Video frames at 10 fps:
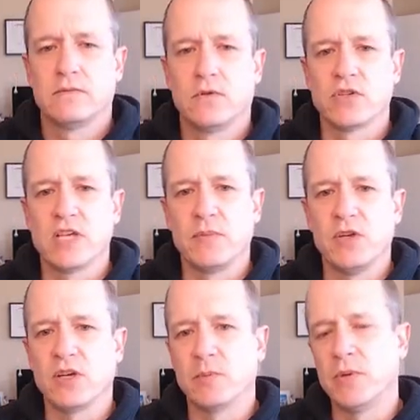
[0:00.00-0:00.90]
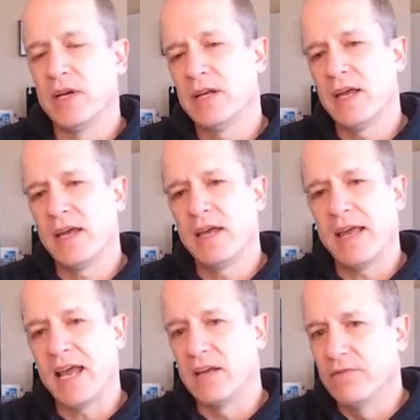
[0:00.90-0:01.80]
For example, you could put a
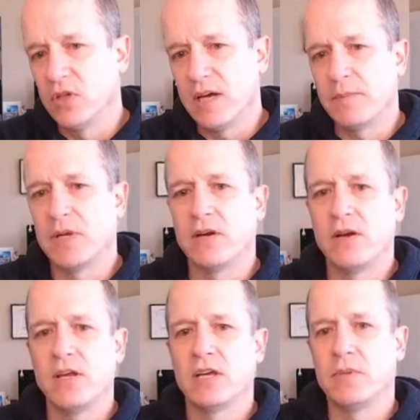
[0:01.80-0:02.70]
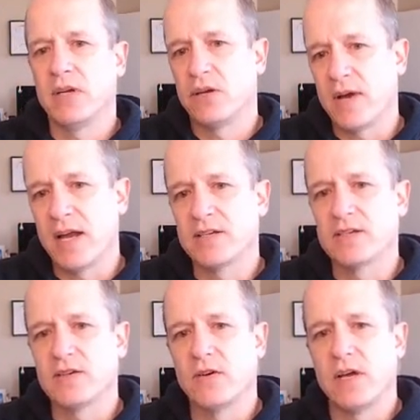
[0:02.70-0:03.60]
anvil up here, you could put a
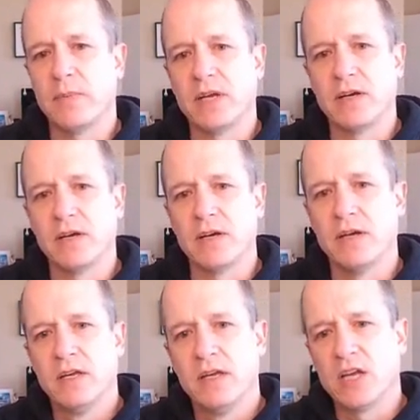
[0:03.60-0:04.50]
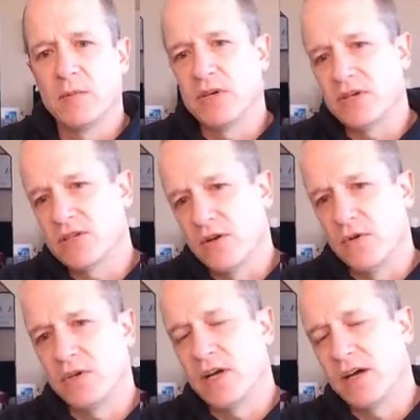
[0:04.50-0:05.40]
grindstone up here, you could put a
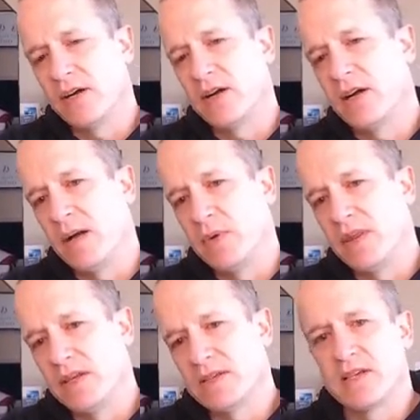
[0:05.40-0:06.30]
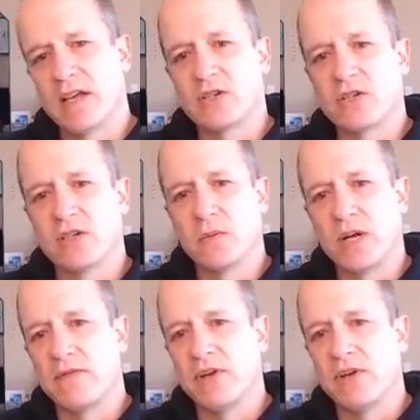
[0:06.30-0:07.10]
stone cutter up in this section, whatever